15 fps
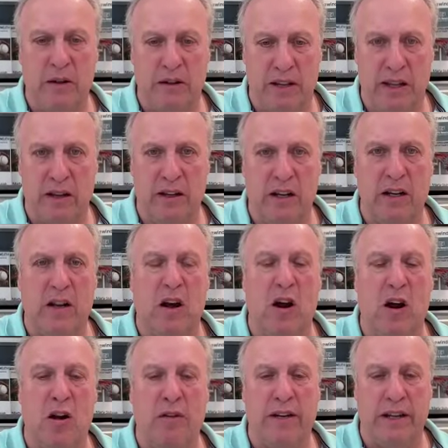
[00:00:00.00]
They're going to
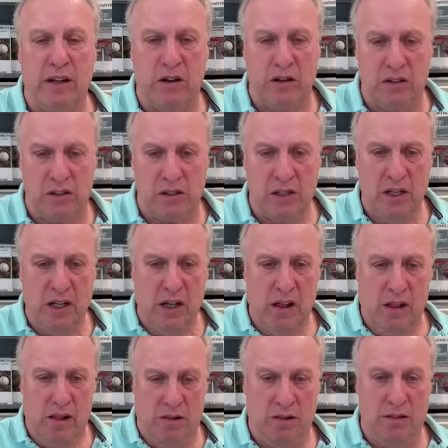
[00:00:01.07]
hurry because
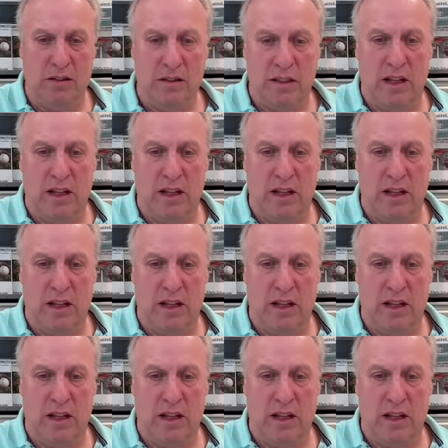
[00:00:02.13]
a